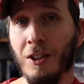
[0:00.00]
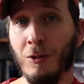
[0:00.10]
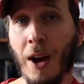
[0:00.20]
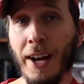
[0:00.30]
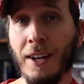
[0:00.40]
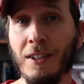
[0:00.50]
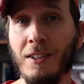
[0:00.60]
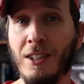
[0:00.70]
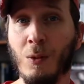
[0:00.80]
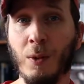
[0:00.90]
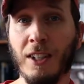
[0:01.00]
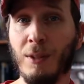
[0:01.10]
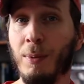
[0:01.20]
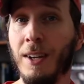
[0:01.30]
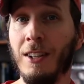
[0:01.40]
the writers just want to
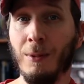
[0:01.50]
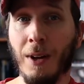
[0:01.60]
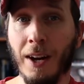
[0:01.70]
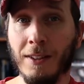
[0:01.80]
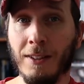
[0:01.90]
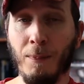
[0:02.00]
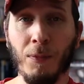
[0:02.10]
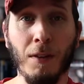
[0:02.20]
explain to us,